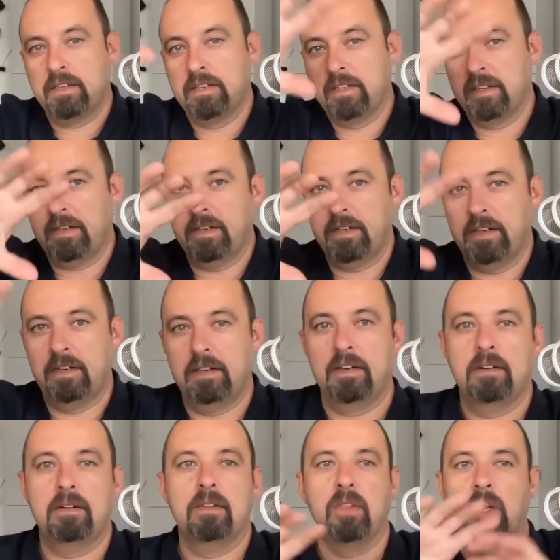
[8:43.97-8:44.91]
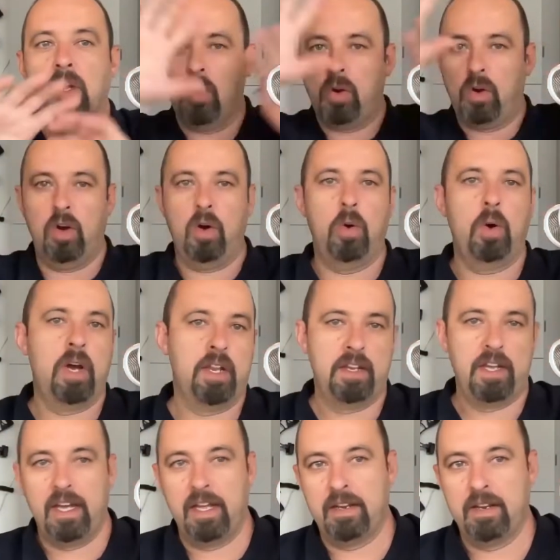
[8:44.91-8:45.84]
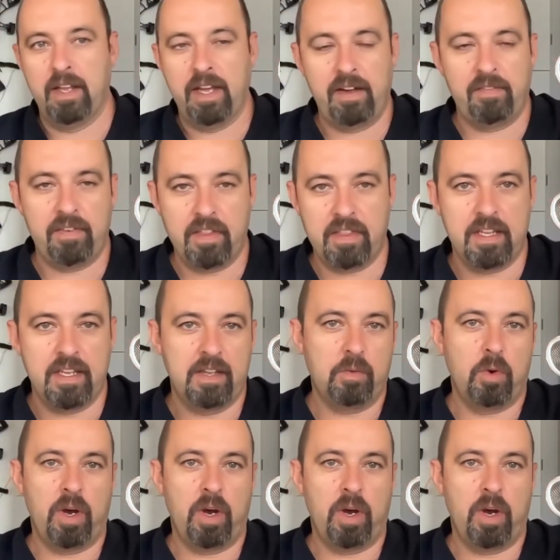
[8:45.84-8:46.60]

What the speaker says: logo and everything